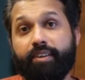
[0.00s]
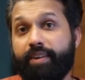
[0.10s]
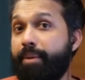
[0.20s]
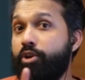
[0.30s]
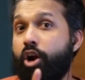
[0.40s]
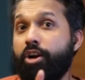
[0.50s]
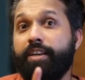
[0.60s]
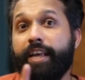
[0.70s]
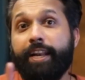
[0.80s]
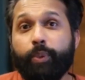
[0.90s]
I'm not
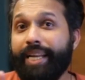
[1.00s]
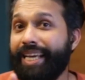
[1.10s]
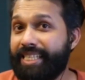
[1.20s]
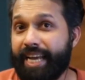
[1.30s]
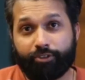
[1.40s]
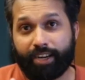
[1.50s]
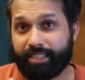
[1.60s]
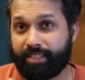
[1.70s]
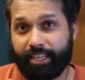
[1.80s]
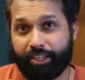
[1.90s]
telling you an exact
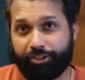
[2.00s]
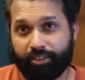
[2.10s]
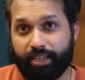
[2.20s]
translation.